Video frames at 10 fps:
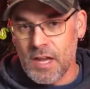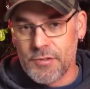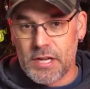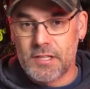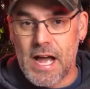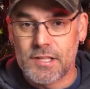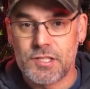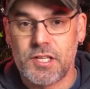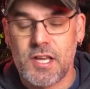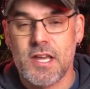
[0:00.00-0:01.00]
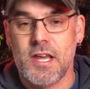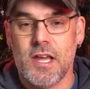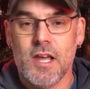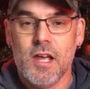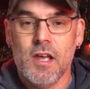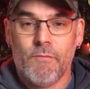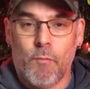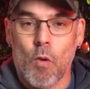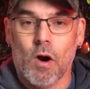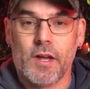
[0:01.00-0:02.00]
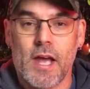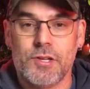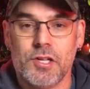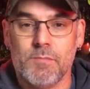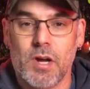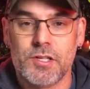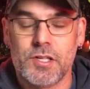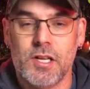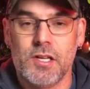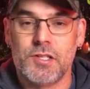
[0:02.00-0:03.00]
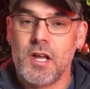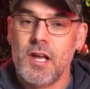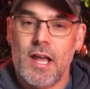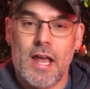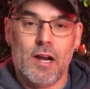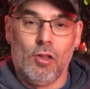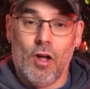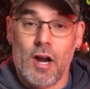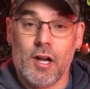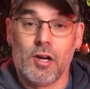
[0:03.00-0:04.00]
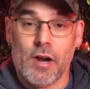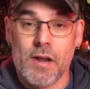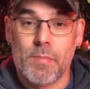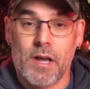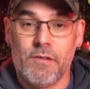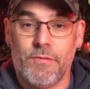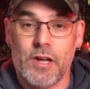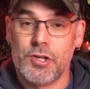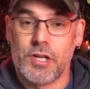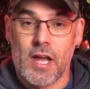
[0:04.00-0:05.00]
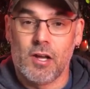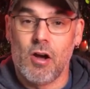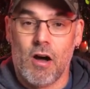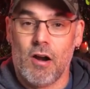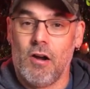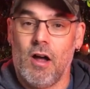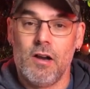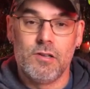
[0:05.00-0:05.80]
I think that's key for catching muskies. And a lot of great big fish get caught on